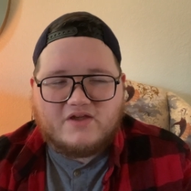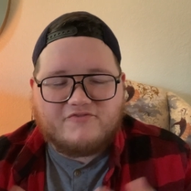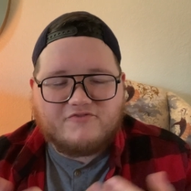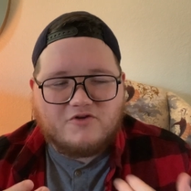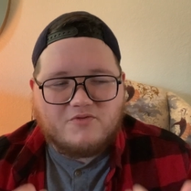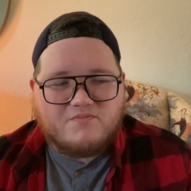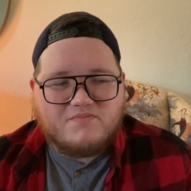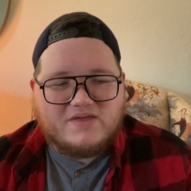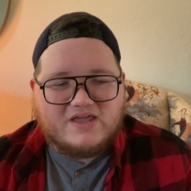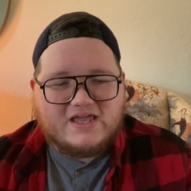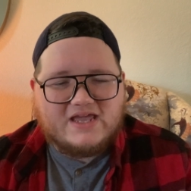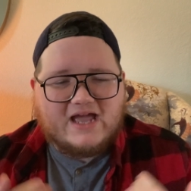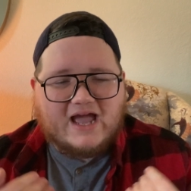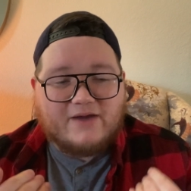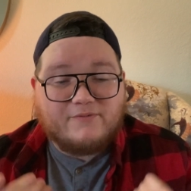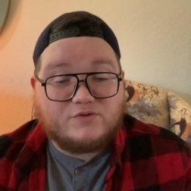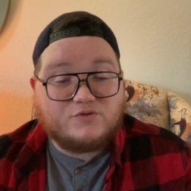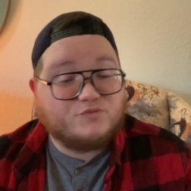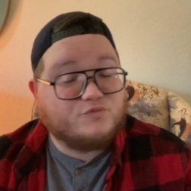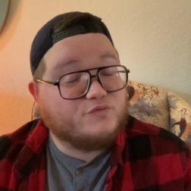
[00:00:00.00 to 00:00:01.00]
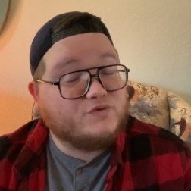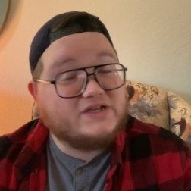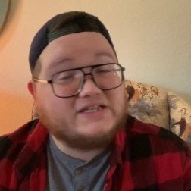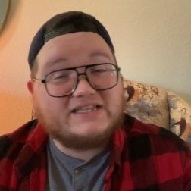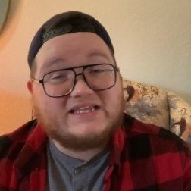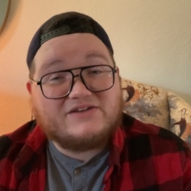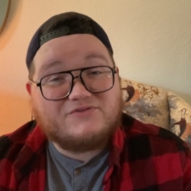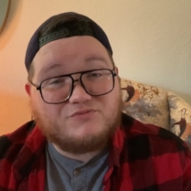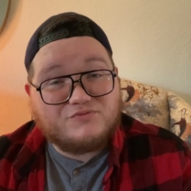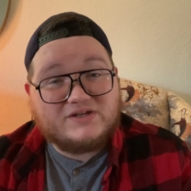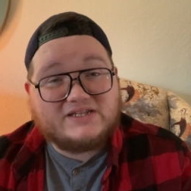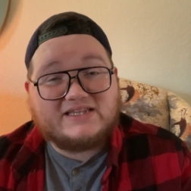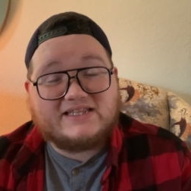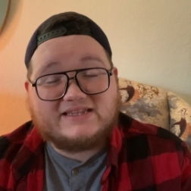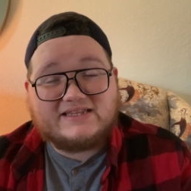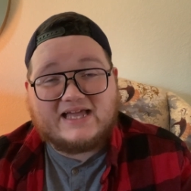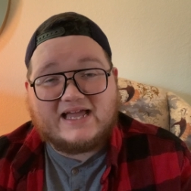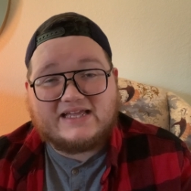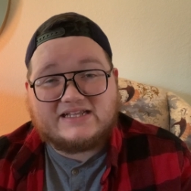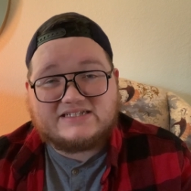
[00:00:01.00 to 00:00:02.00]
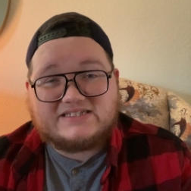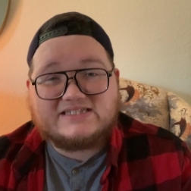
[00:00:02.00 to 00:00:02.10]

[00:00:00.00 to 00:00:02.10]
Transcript: For me, I would really, really like